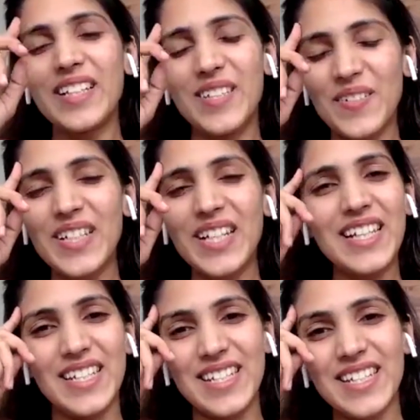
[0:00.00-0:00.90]
And that's so
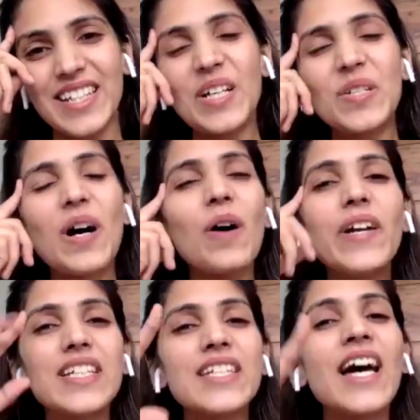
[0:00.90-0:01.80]
nice. So, how
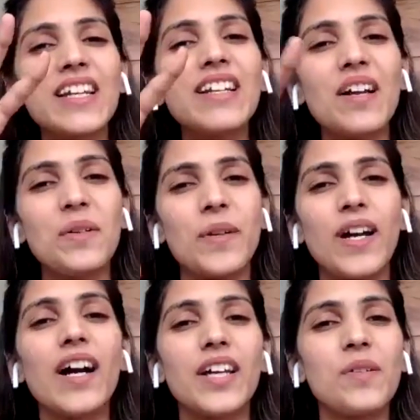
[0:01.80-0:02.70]
excited are you,
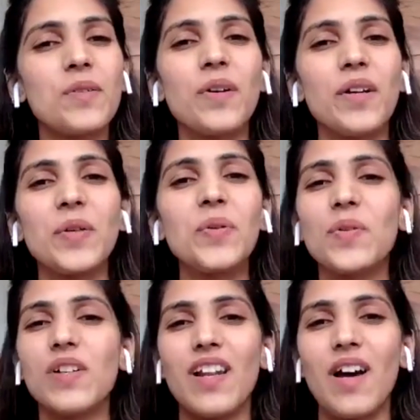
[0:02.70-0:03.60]
Yagya, to join
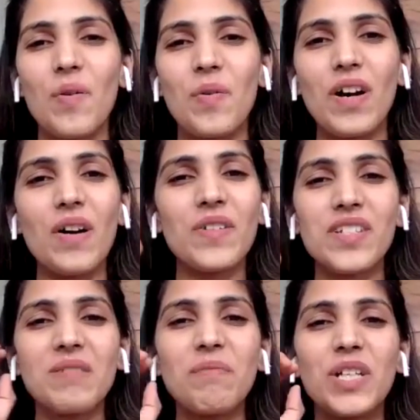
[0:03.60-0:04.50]
Google now? How
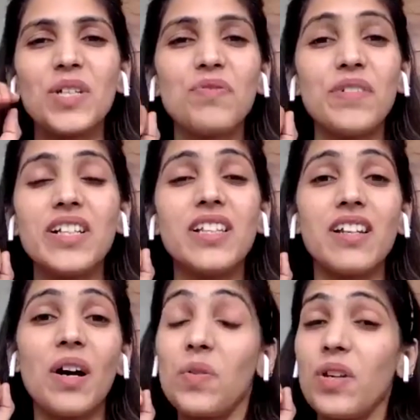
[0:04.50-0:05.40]
does it make you feel
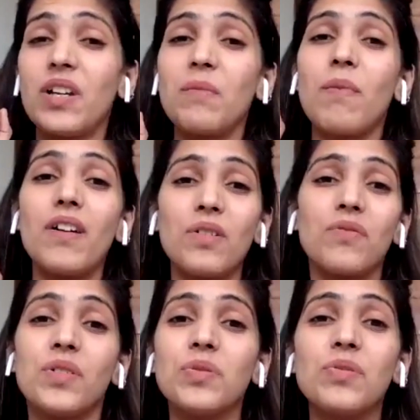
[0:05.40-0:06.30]
that now you are a part
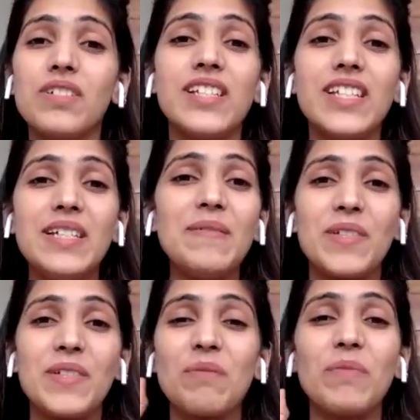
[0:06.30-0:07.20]
of a Google
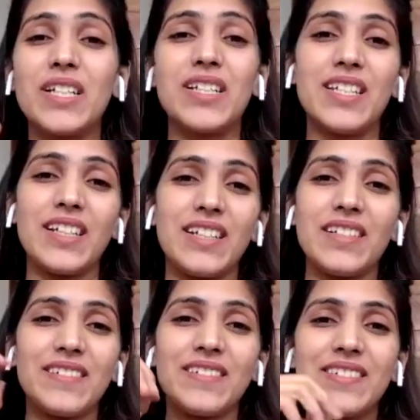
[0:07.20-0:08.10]
team? It's a big thing.